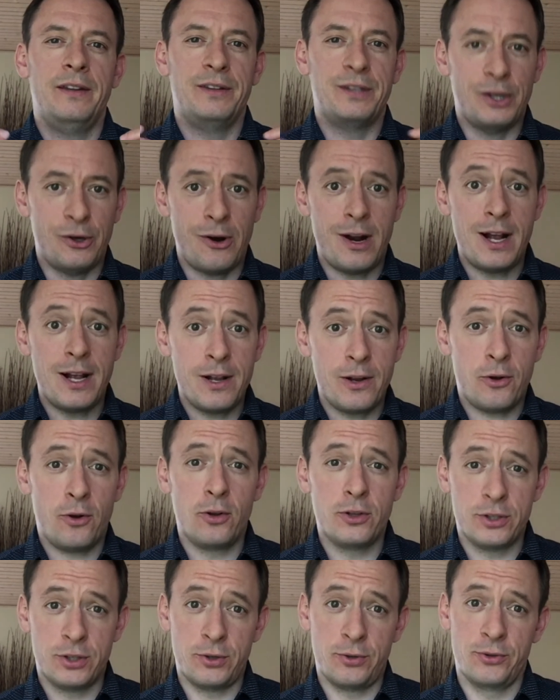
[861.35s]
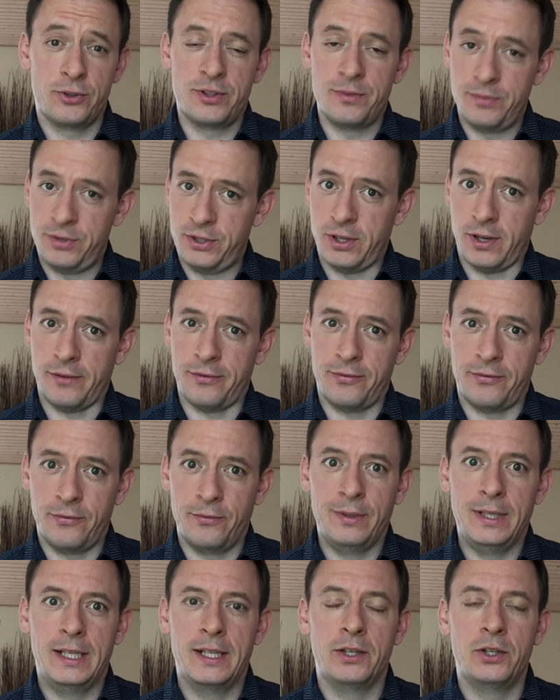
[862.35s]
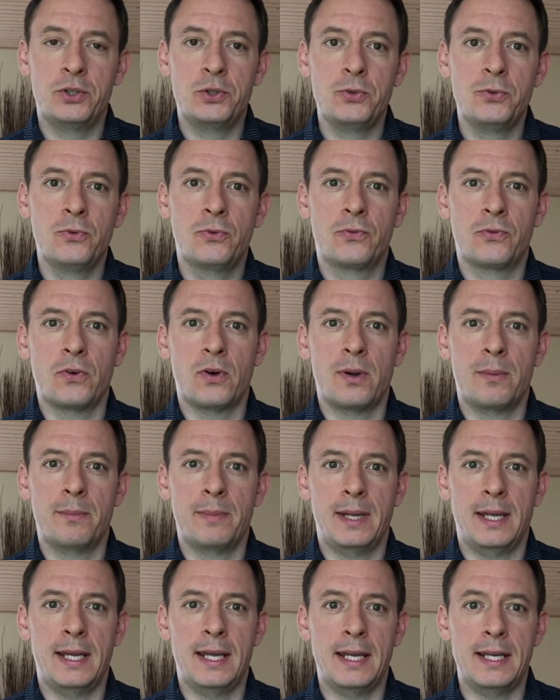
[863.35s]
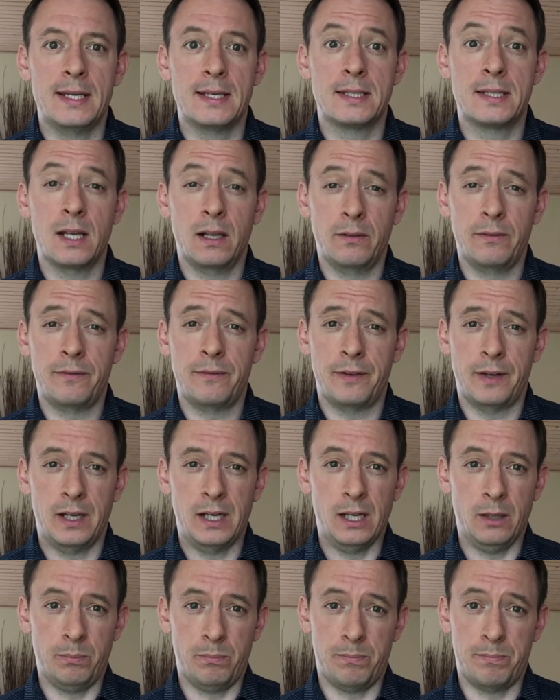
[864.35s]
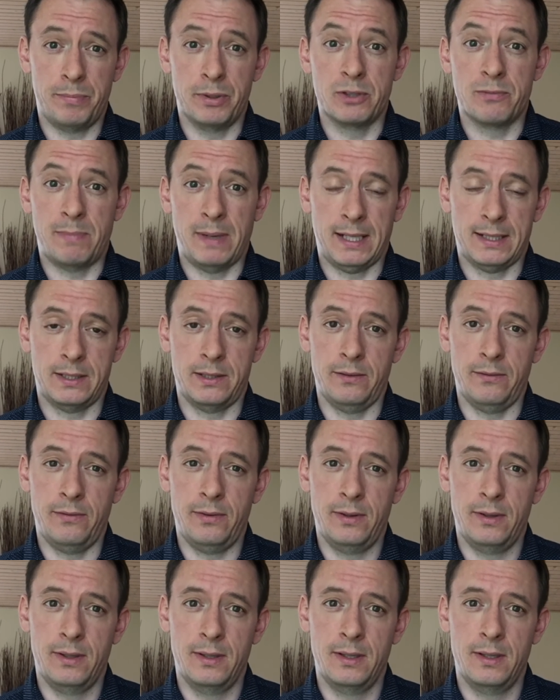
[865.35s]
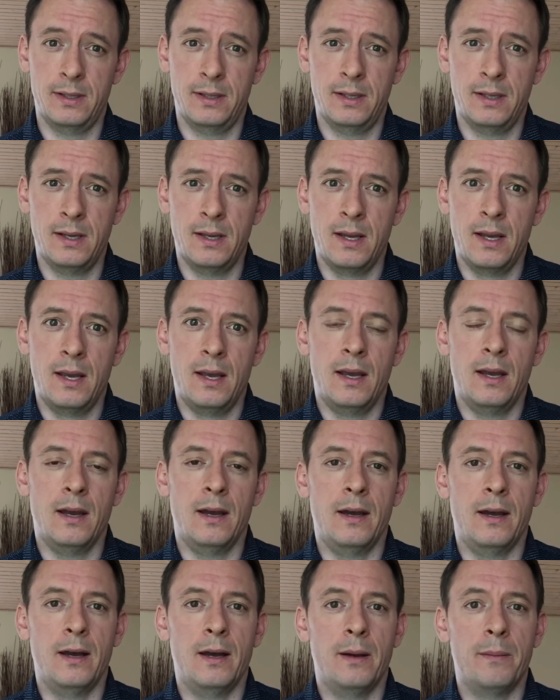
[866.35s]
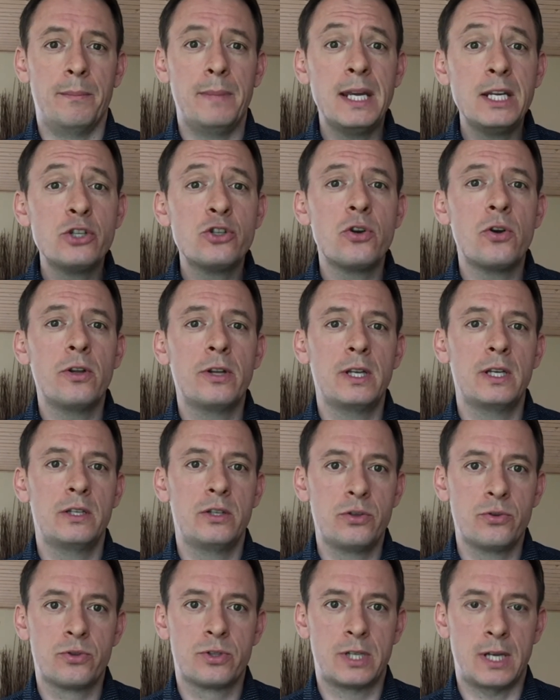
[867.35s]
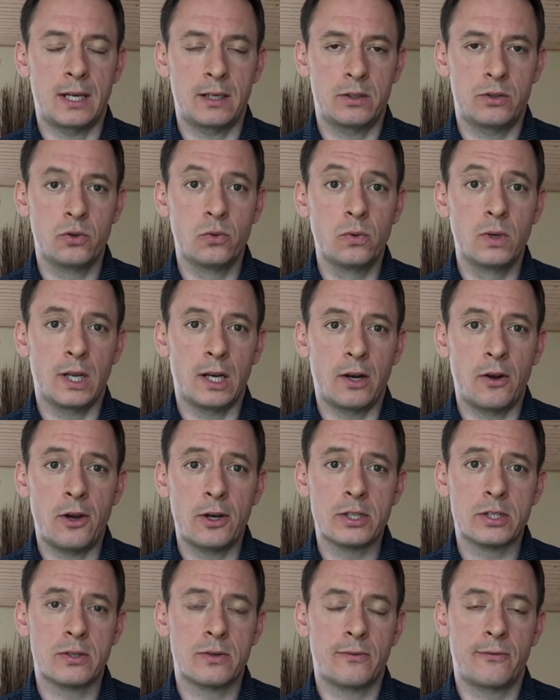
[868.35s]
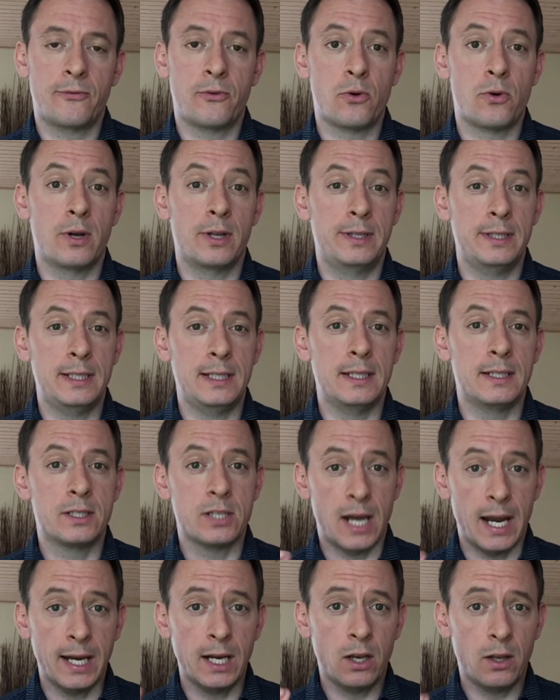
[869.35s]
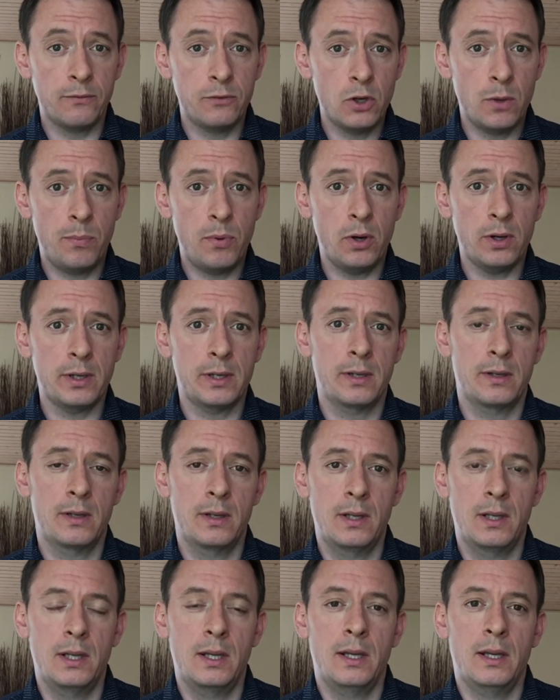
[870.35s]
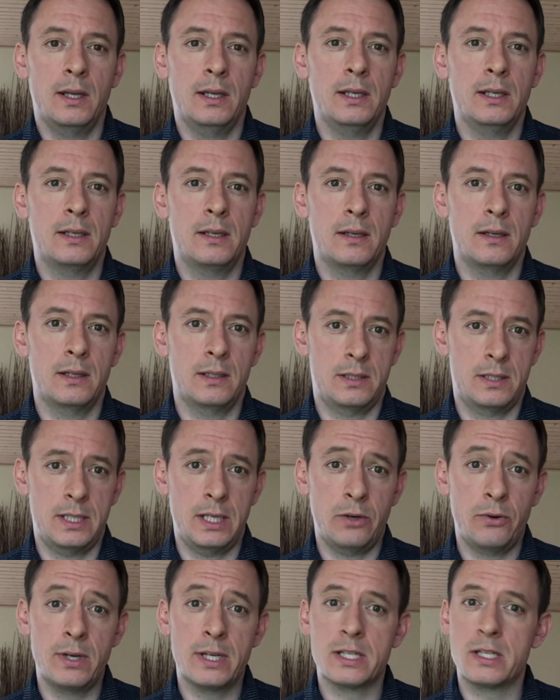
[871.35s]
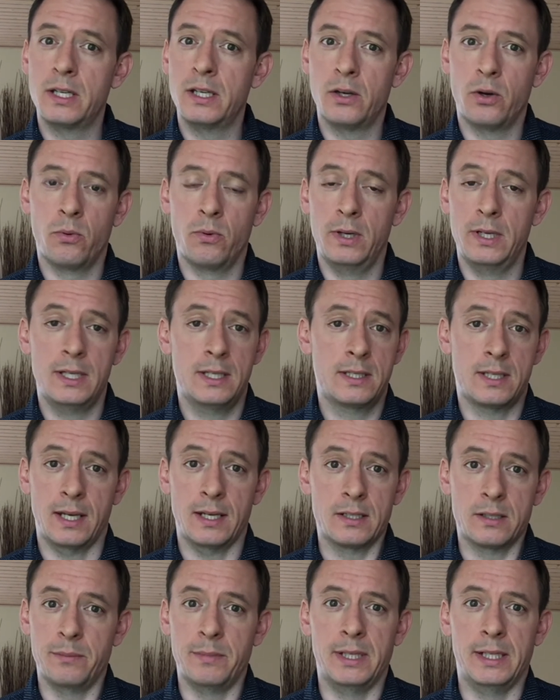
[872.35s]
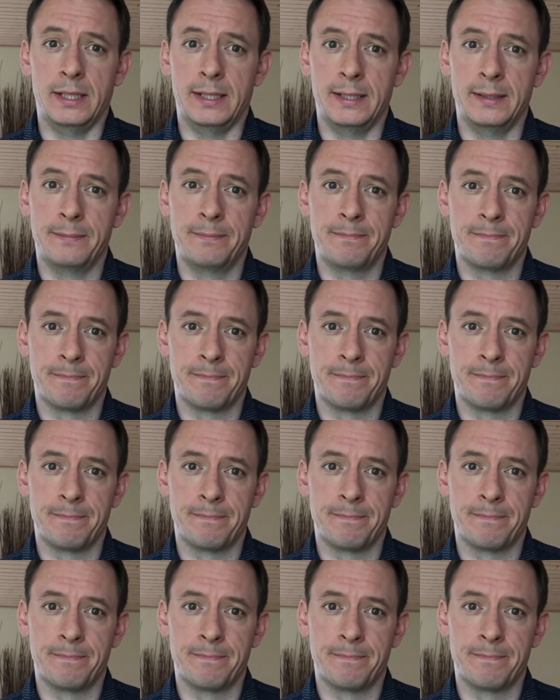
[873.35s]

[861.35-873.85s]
There are also some stuff we can do from a self-help perspective. Make sure that you set Google alerts for the title of your book. It seriously only takes a minute.